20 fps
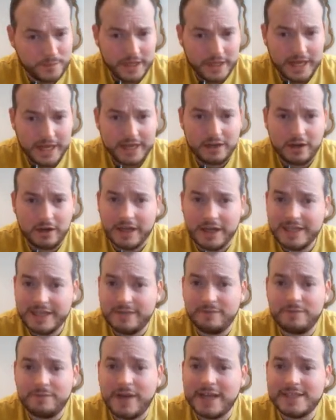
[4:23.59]
and I
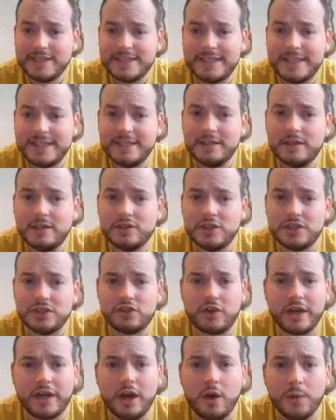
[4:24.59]
didn't fancy just
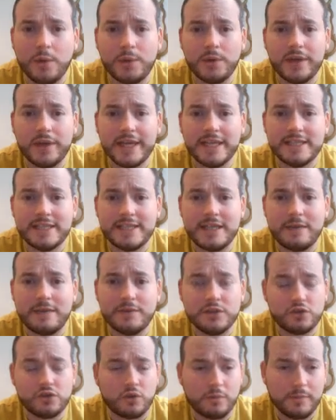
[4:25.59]
trying to hold on against another
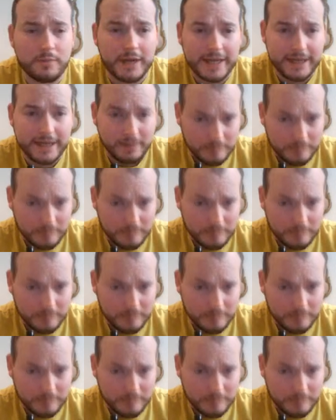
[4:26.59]
strong player.